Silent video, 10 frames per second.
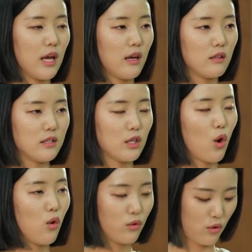held in
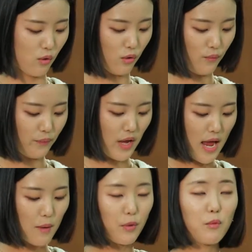Hong Kong,
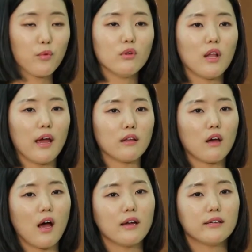people liked the
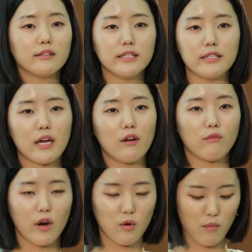Hangul design
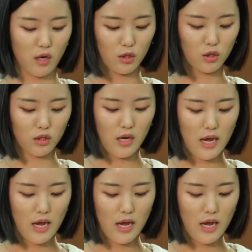very much,